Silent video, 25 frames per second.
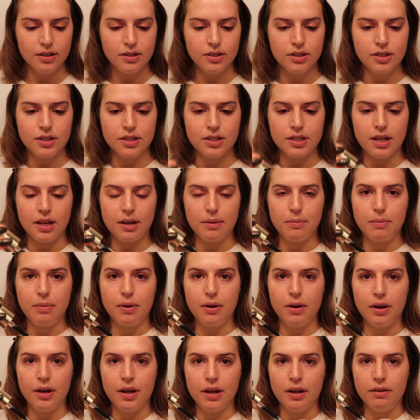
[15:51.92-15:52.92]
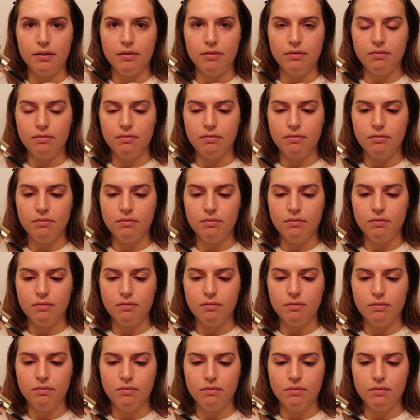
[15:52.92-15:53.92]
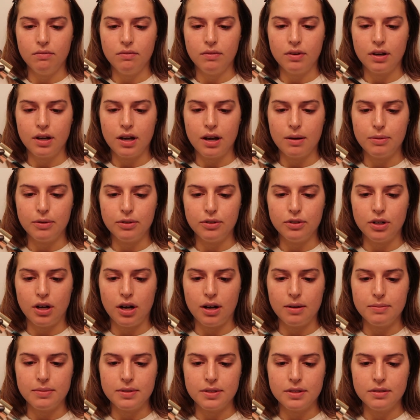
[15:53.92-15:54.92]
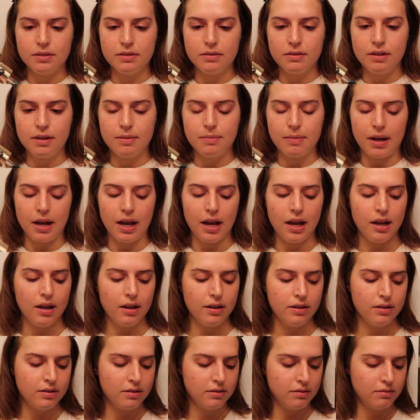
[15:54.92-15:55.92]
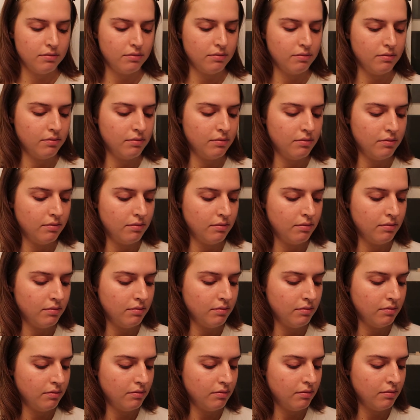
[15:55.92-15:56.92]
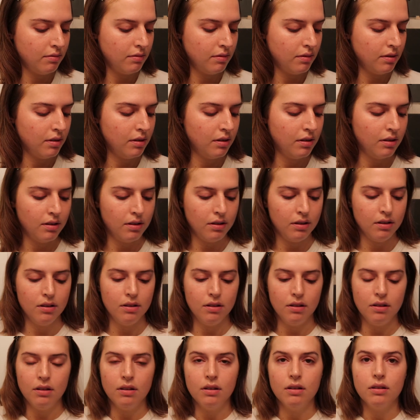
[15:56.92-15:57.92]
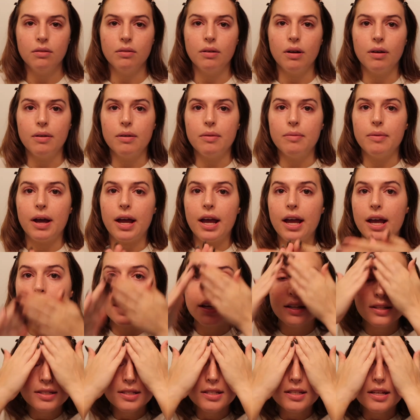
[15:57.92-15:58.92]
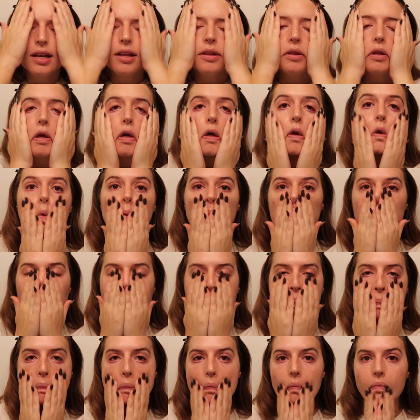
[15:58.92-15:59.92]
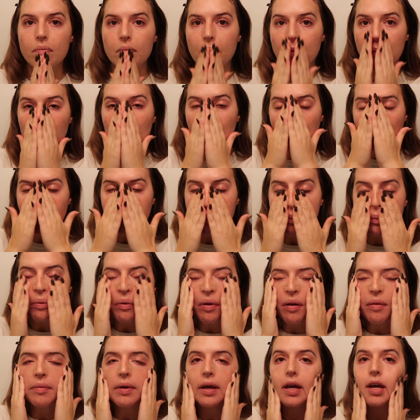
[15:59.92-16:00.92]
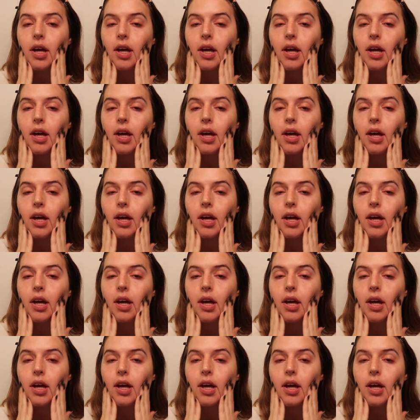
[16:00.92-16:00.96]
just like put a couple drops in my hand, rub it in my hands, and then rub